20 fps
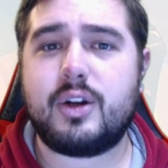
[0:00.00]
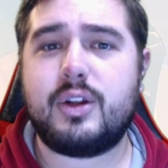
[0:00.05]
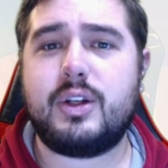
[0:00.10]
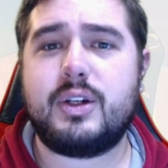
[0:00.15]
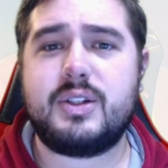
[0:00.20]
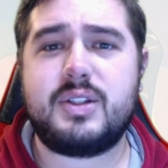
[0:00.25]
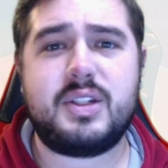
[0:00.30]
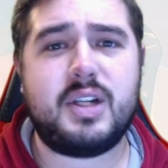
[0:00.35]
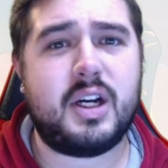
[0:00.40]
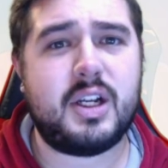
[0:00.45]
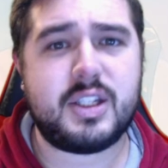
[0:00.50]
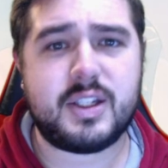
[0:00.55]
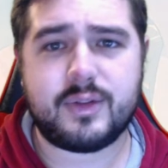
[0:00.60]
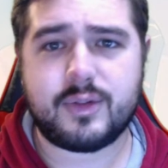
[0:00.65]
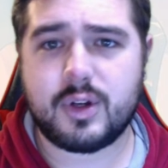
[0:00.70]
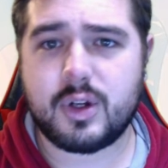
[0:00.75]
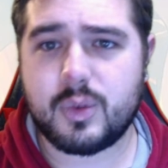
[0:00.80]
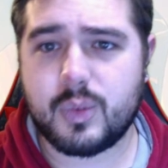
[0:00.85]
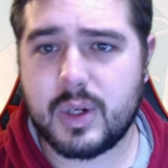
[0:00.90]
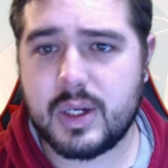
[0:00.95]
There's tons of
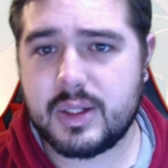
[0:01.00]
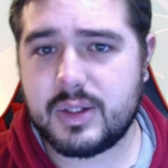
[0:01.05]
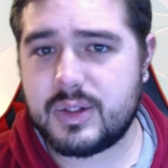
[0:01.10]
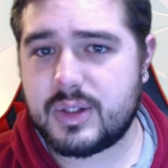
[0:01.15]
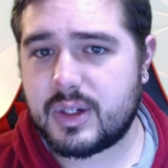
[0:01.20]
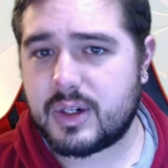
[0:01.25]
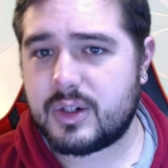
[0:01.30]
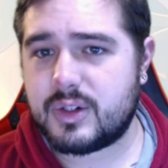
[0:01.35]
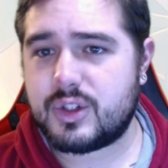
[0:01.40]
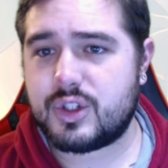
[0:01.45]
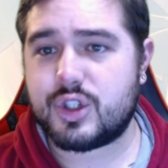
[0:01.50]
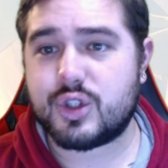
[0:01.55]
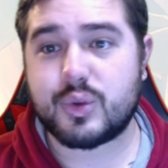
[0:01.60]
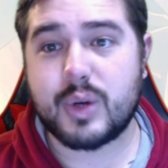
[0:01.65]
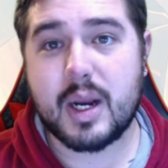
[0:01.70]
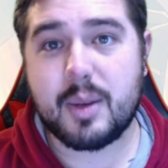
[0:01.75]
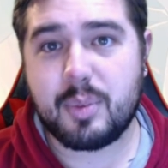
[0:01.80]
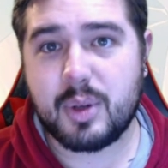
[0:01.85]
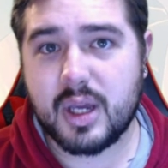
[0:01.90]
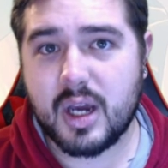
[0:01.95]
good ones. There's
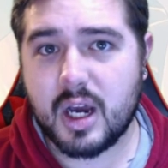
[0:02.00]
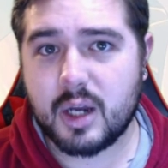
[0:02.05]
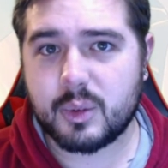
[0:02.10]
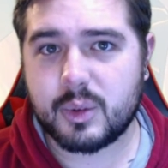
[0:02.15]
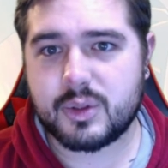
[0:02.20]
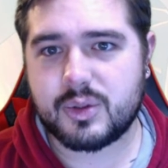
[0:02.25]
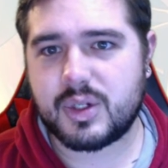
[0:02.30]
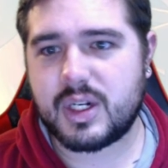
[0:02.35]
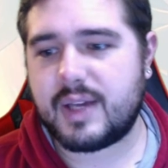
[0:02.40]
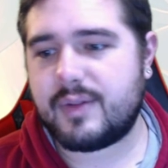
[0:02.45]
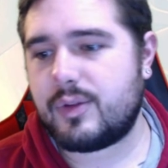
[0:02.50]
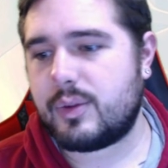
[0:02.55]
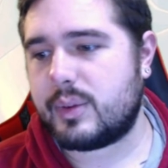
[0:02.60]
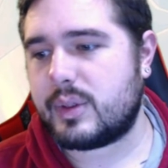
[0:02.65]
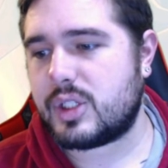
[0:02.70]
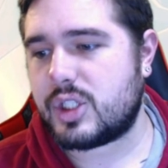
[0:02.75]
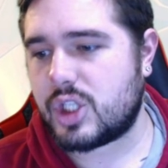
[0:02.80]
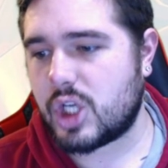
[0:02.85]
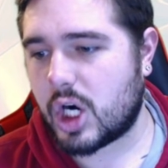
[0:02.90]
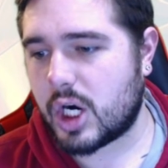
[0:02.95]
Drapion, which would give you a
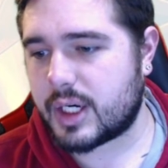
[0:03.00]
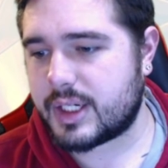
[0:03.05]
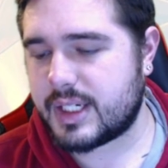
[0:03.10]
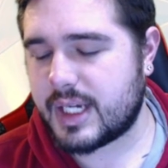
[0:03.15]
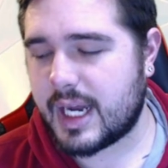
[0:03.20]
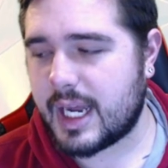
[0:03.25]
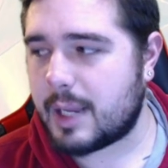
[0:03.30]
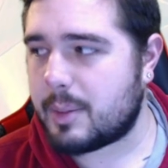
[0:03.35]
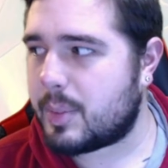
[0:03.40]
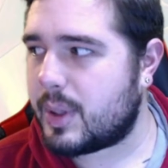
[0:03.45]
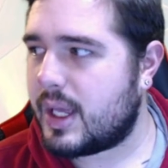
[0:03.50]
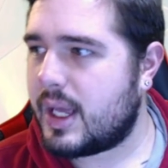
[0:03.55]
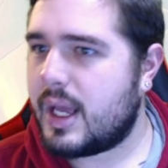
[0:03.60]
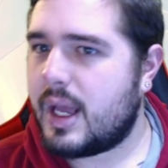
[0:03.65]
Dark type.